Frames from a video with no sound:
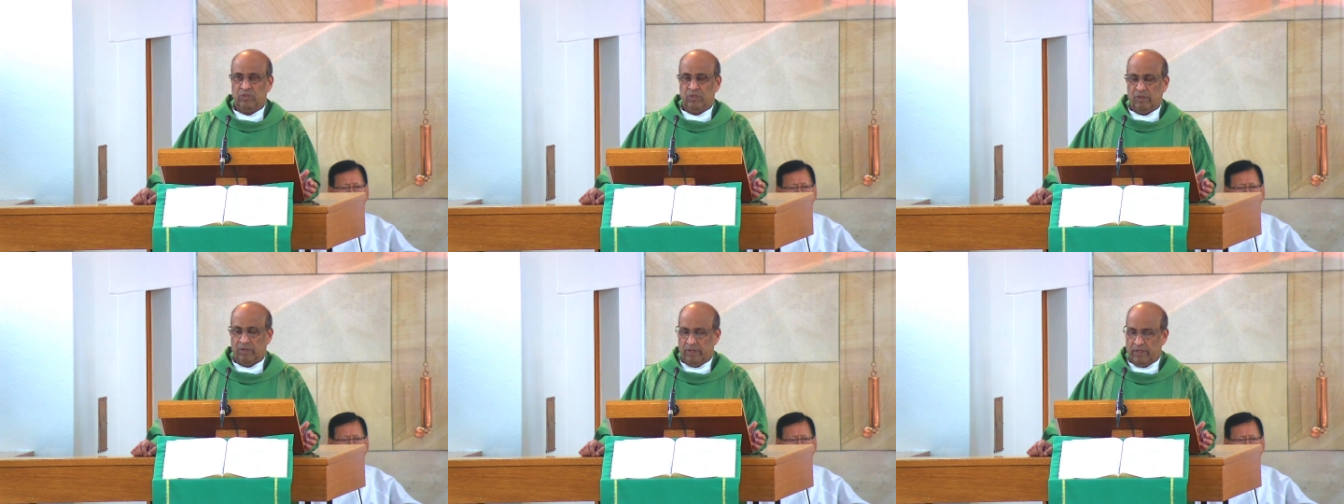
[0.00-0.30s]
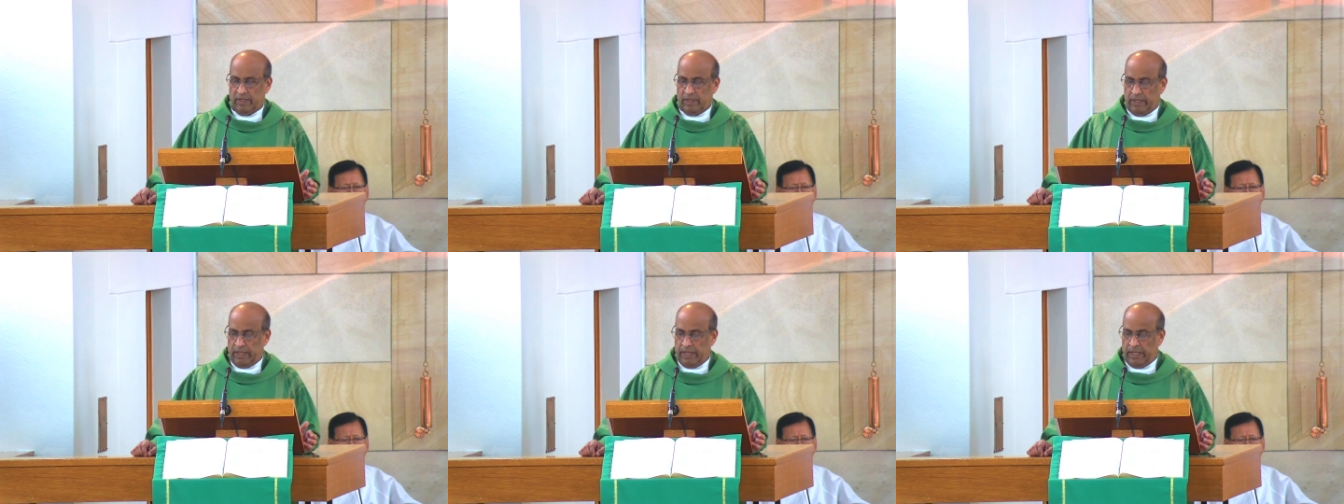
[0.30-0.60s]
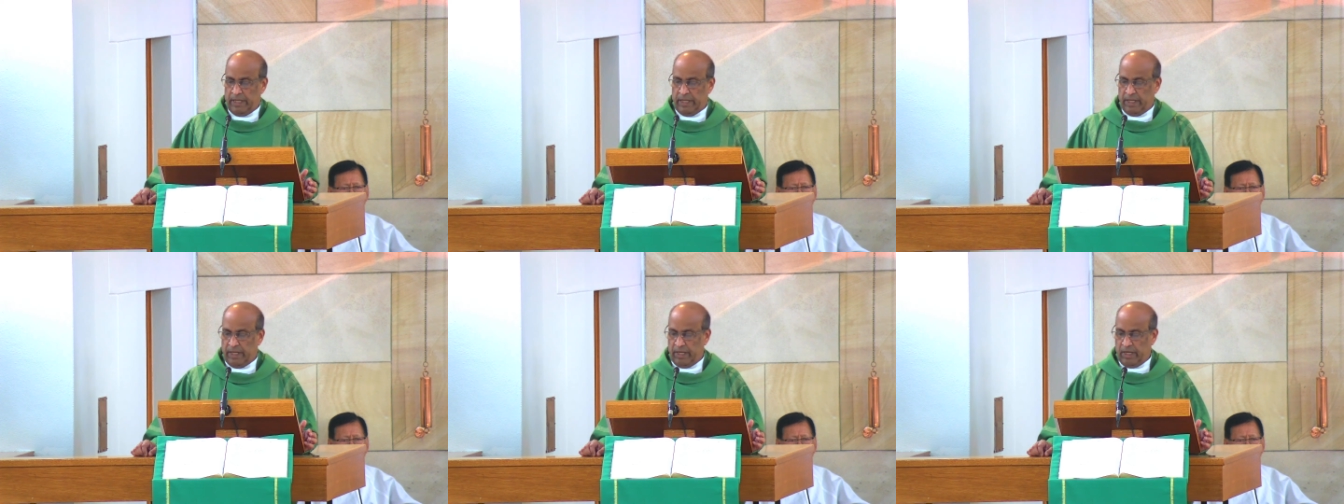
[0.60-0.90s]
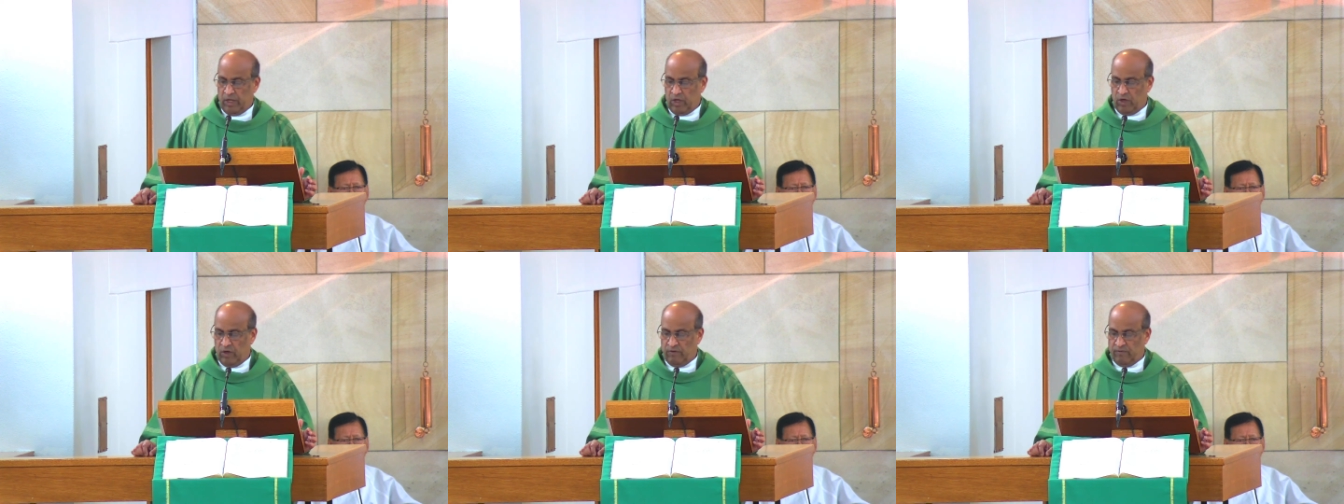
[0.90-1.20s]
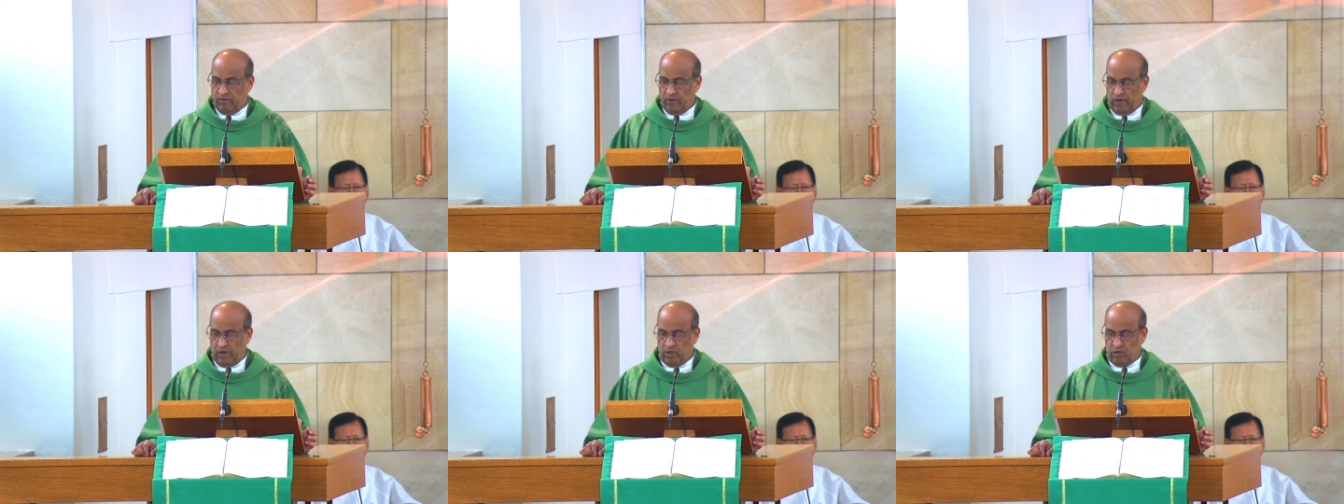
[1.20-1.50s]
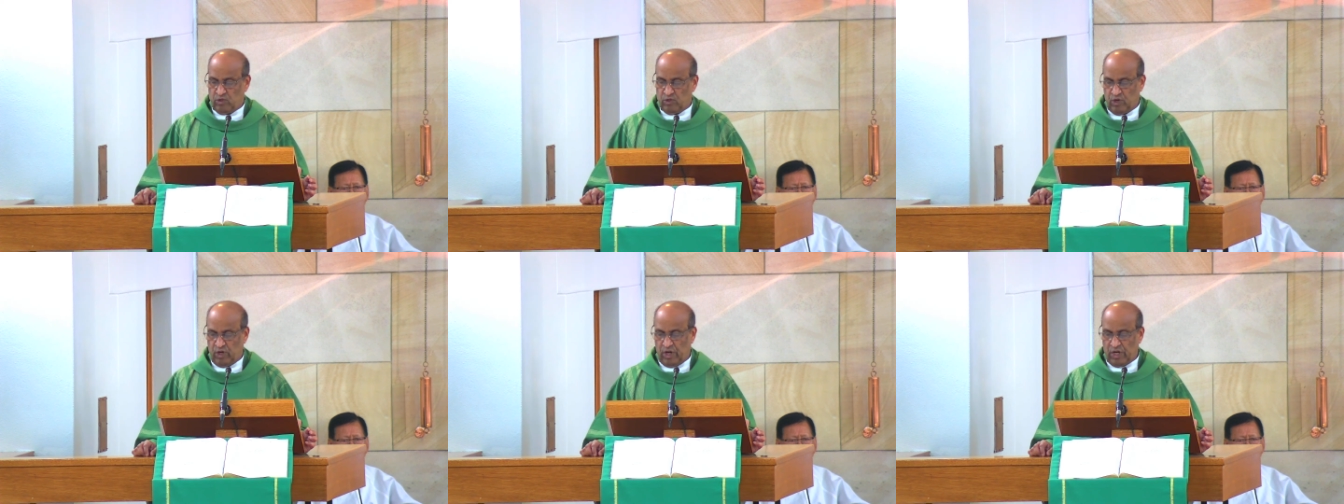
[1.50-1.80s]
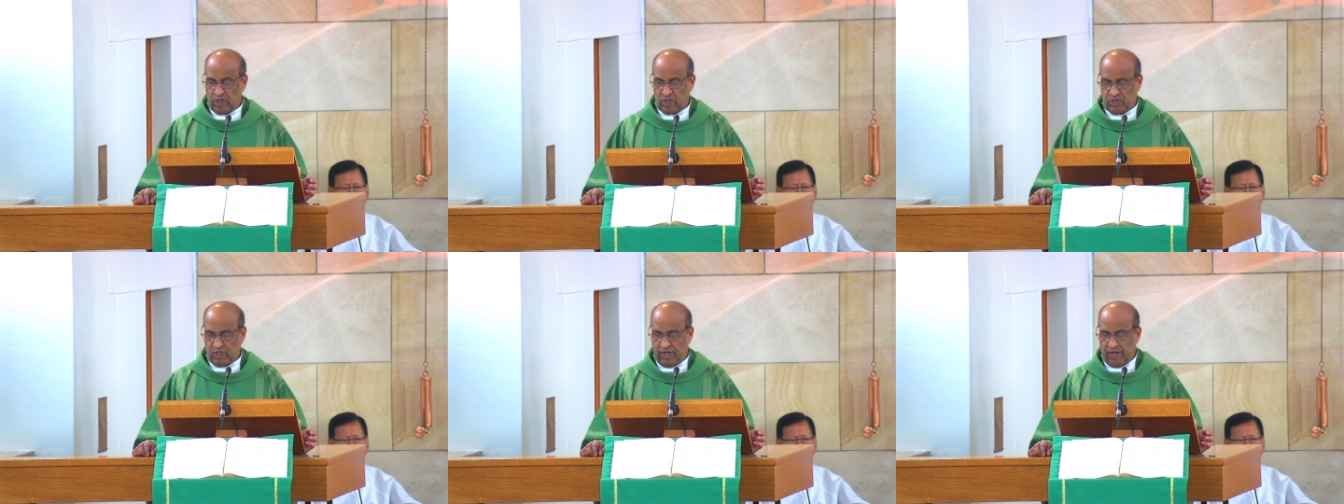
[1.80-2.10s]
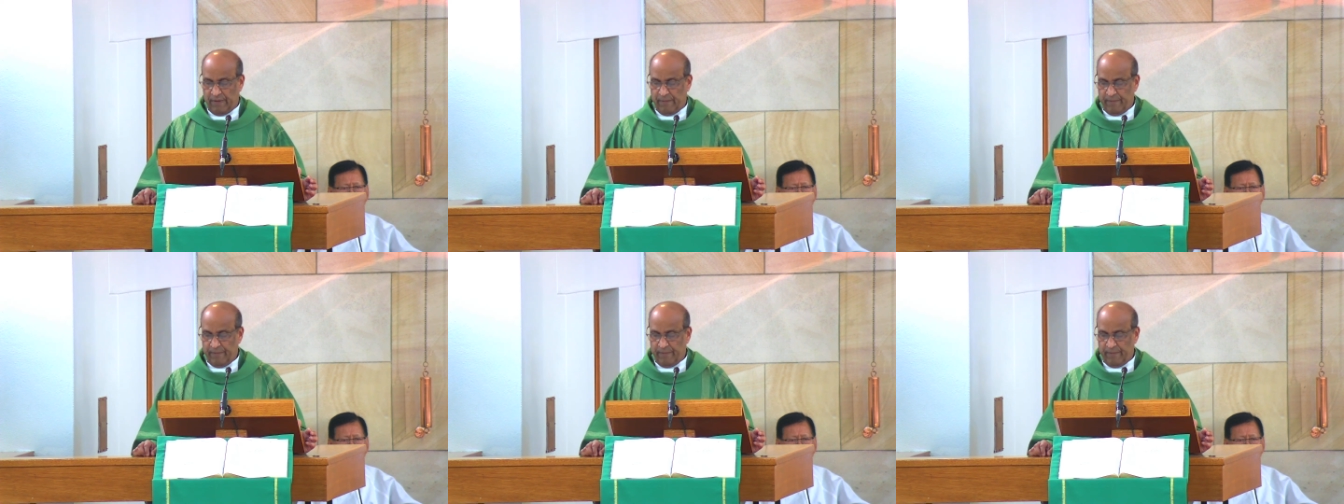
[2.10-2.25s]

on the day of resurrection.